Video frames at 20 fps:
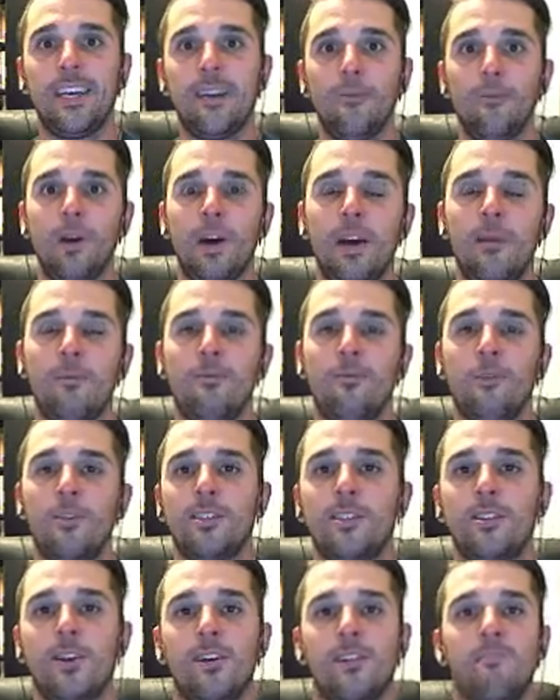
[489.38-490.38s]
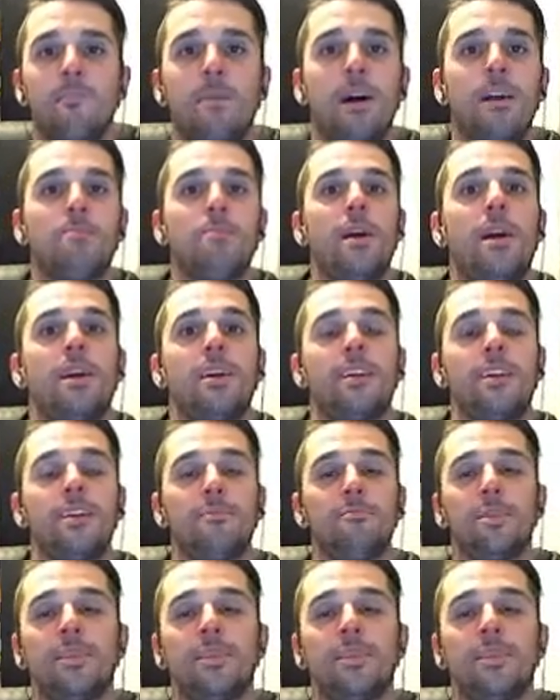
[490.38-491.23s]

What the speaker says: get away before you start your bike back up,